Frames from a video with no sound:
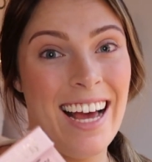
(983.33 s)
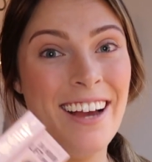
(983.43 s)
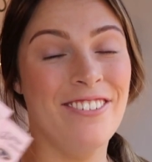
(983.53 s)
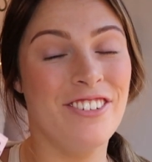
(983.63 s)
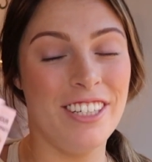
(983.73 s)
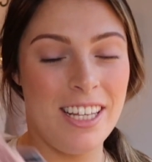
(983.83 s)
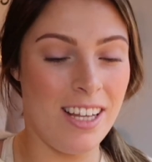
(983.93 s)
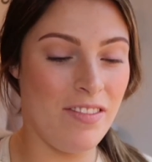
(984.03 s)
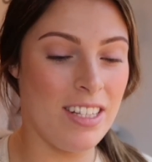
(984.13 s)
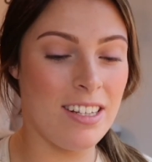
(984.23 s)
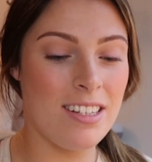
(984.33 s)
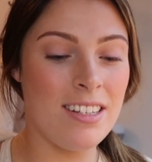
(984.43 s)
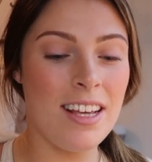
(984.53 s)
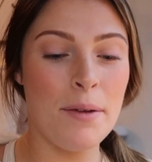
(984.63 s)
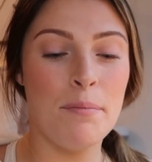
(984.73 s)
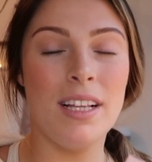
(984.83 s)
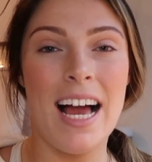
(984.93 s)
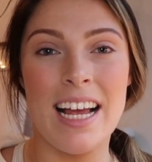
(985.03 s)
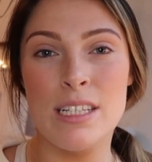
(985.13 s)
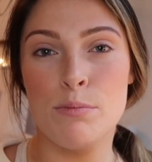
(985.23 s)
I really love this. This is like
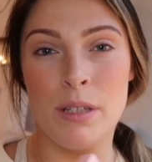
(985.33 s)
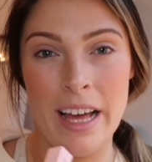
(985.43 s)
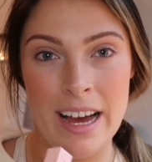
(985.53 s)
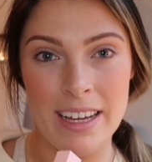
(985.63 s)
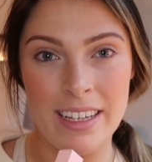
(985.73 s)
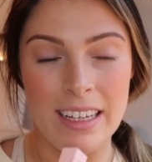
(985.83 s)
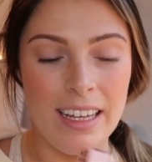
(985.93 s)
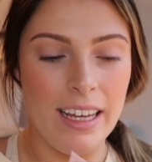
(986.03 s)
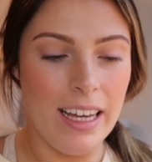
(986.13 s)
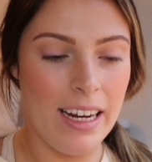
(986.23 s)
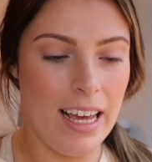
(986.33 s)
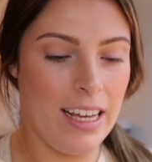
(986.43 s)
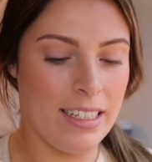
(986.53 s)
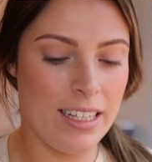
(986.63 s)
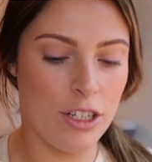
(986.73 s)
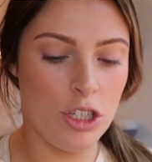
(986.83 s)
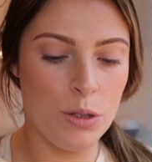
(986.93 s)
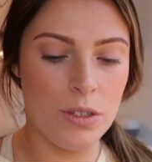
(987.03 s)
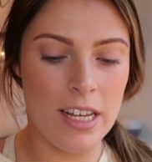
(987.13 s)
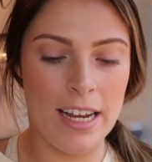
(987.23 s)
black as black, and it has like
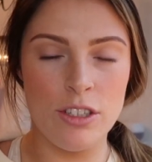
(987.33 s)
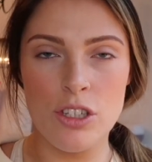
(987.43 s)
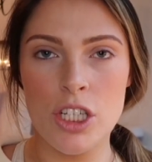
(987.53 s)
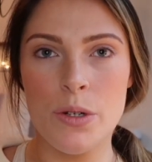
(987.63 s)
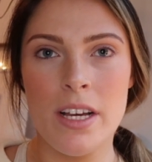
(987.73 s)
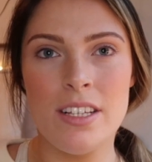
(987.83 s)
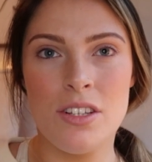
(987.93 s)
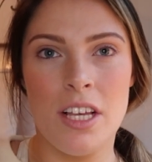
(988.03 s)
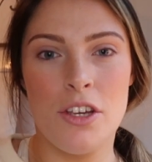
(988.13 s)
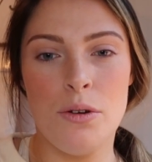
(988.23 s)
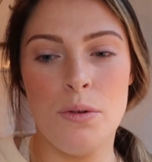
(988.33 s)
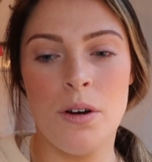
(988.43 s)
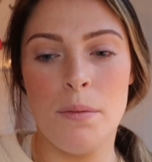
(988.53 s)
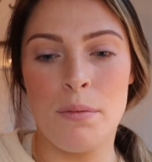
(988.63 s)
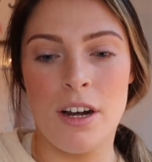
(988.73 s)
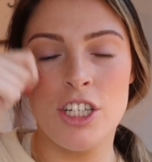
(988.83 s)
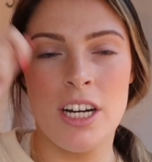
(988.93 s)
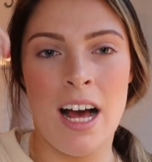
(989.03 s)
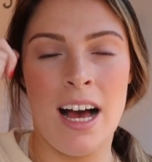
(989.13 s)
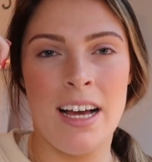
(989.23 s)
two sides to it. So like you brush
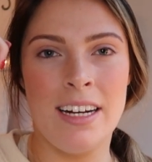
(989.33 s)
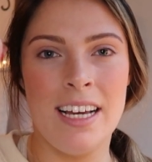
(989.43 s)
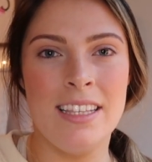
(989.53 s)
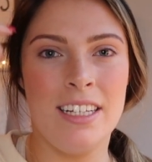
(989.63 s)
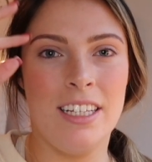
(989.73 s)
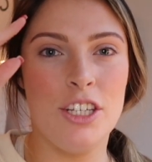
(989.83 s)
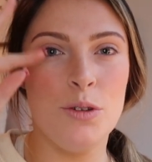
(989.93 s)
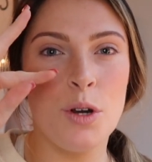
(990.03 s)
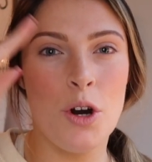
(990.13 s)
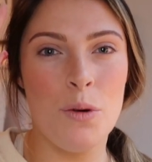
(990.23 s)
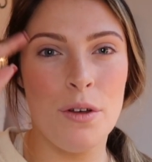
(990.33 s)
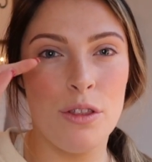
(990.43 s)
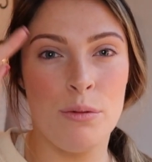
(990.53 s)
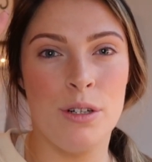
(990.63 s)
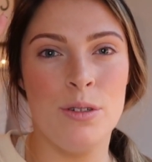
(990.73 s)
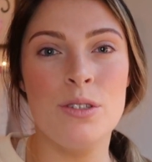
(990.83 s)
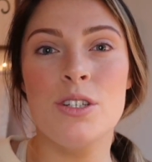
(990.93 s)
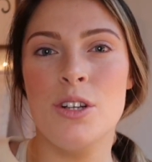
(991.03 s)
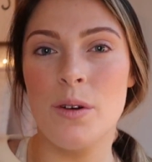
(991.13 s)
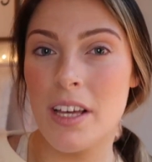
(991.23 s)
it on and then like you comb it through so
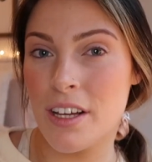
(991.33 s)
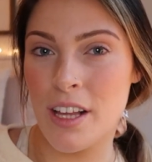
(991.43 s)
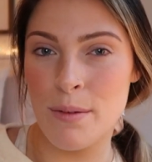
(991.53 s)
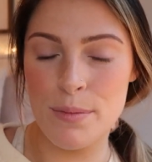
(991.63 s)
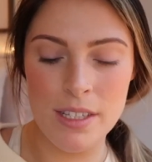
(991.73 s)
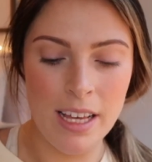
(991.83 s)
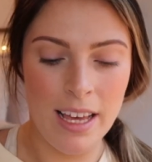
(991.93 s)
you don't get clumps.